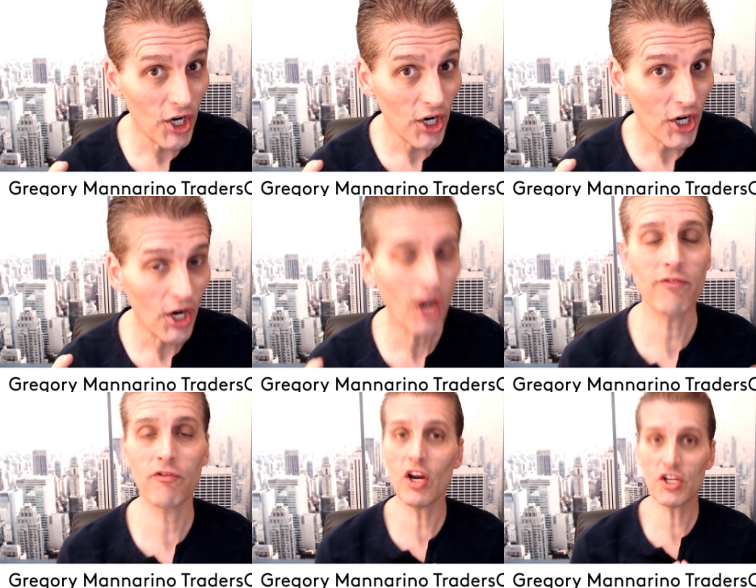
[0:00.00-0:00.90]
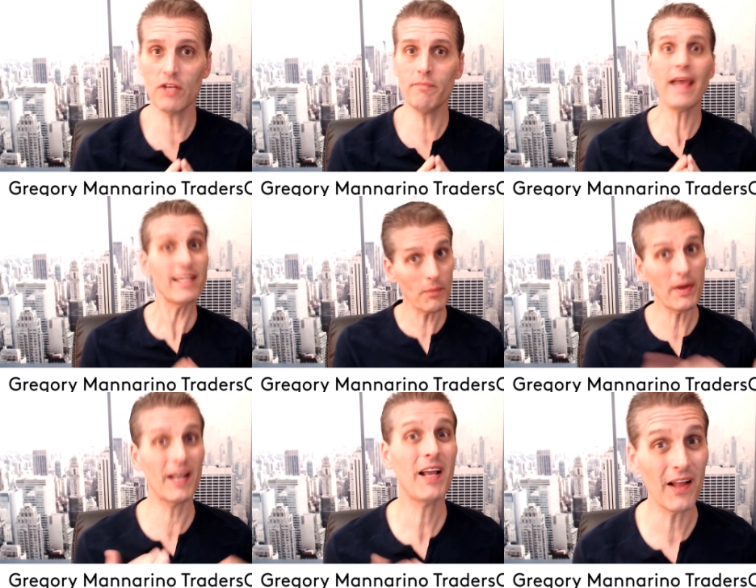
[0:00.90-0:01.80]
of Russian banks and we're going to
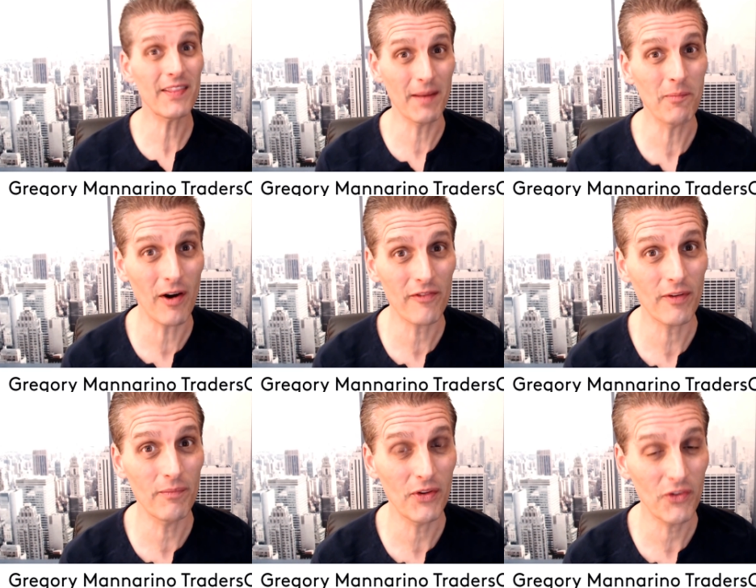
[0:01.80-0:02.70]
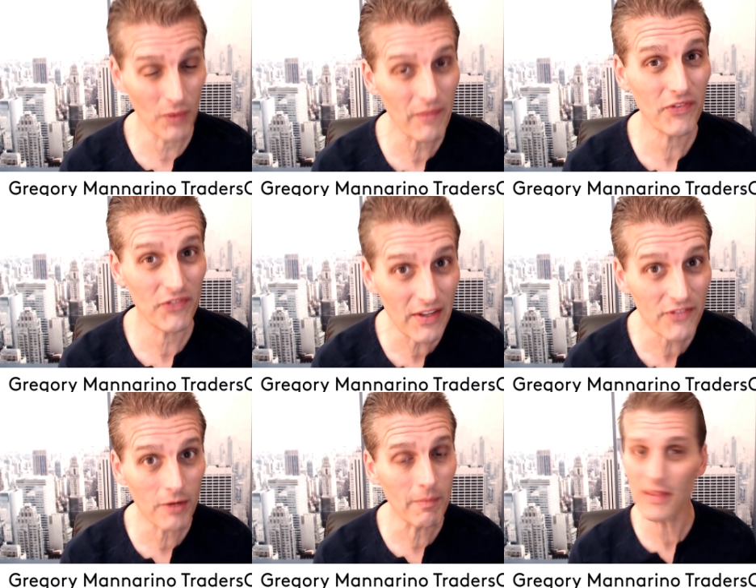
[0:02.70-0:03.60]
cut them off from the SWIFT system and
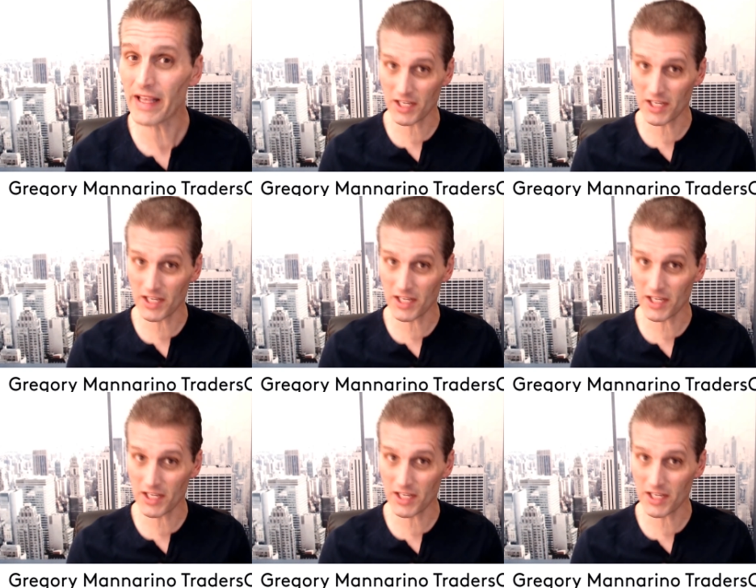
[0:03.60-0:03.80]
that's going to be